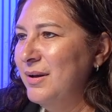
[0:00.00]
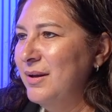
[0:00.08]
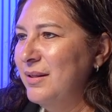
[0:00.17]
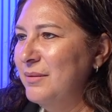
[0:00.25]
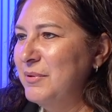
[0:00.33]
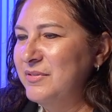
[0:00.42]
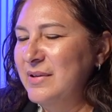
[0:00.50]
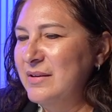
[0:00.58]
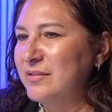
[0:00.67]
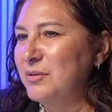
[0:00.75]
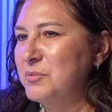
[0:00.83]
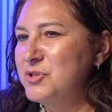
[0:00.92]
That means it
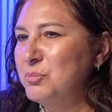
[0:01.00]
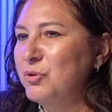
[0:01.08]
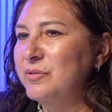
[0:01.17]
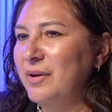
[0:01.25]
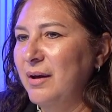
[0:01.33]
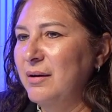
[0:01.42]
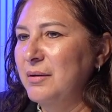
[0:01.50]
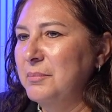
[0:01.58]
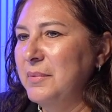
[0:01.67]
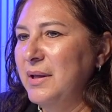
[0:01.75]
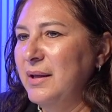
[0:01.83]
takes so much more time.